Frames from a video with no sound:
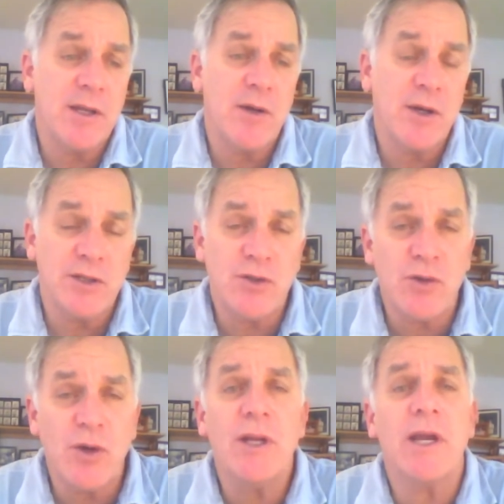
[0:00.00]

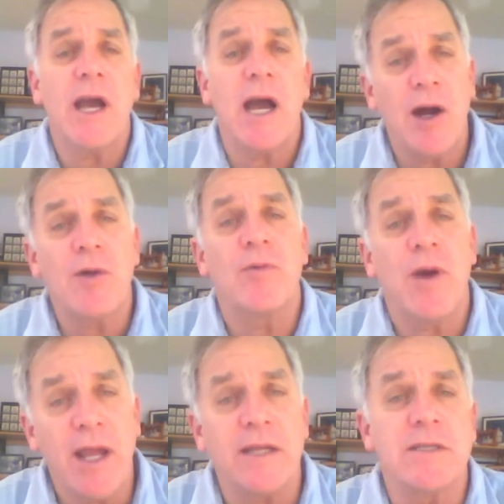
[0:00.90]
controlling our
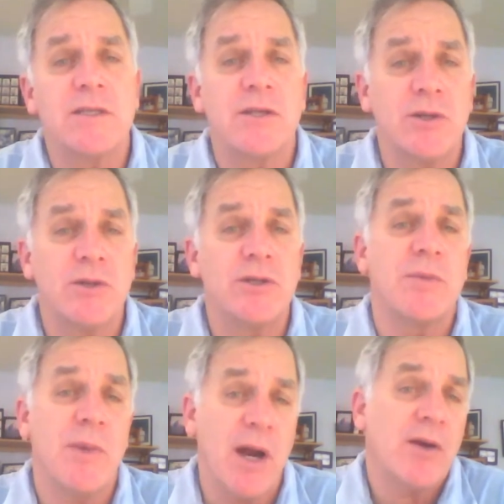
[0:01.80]
rights to
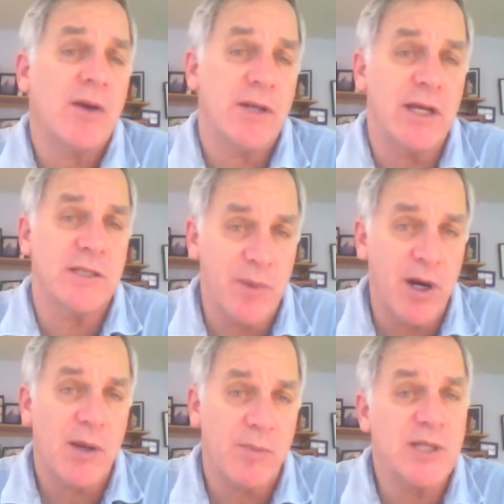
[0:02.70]
democratize the
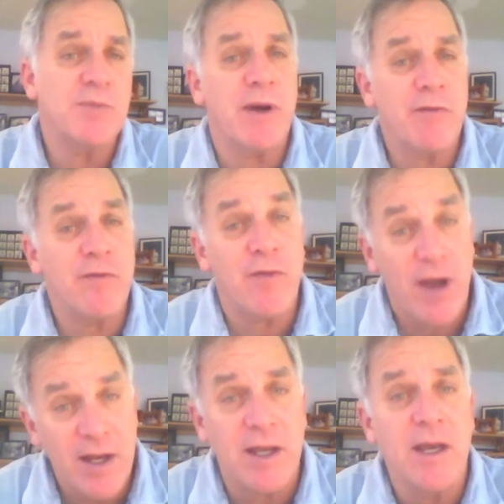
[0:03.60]
marketplace by
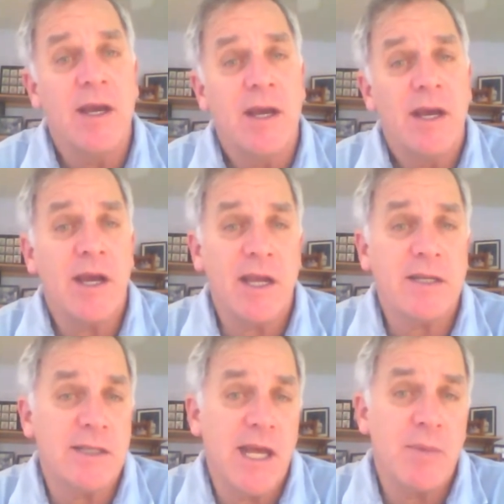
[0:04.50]
fighting
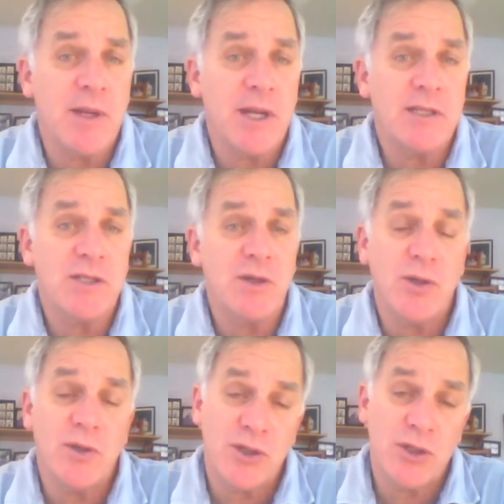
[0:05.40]
against labeling. And so
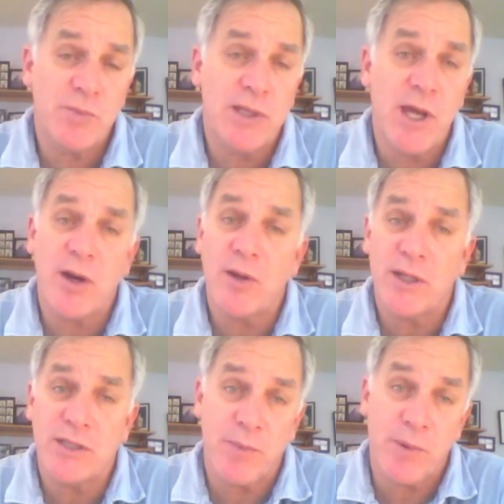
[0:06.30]
you should be not
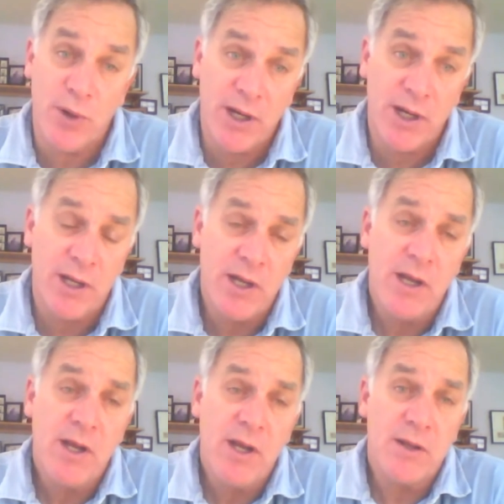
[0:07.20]
only supporting
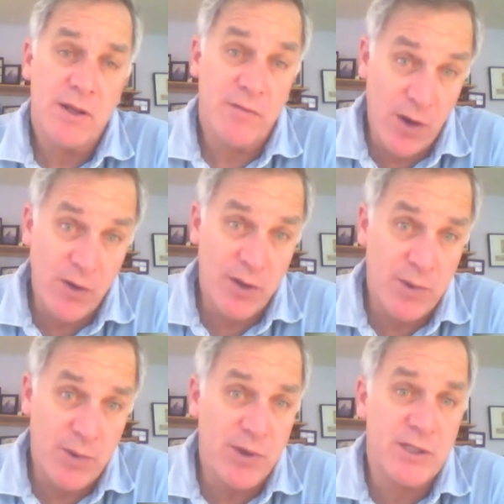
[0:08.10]
the vote in
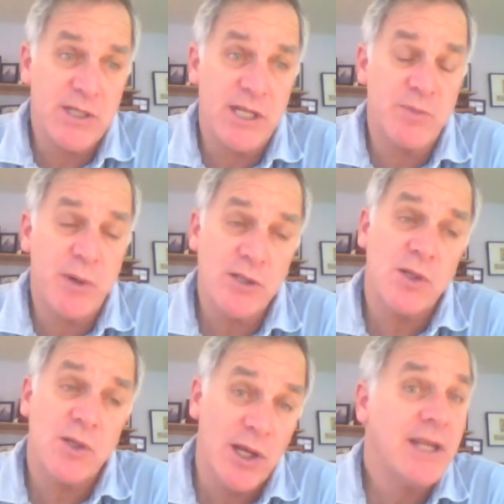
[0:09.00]
both these states, but also
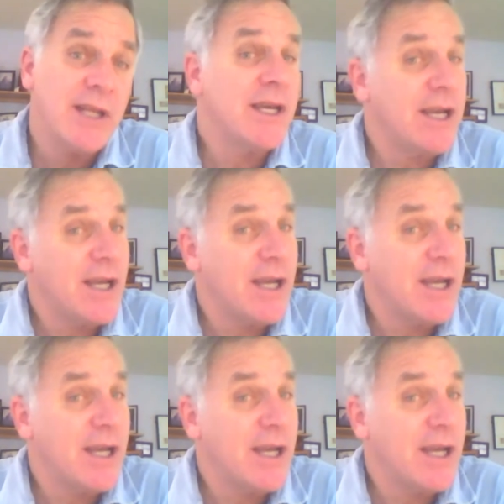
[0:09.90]
look at the
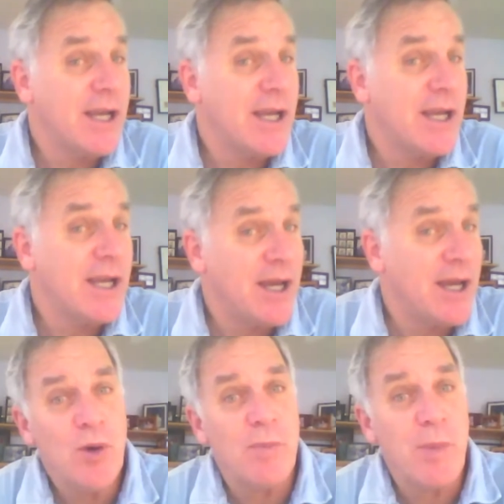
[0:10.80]
companies who are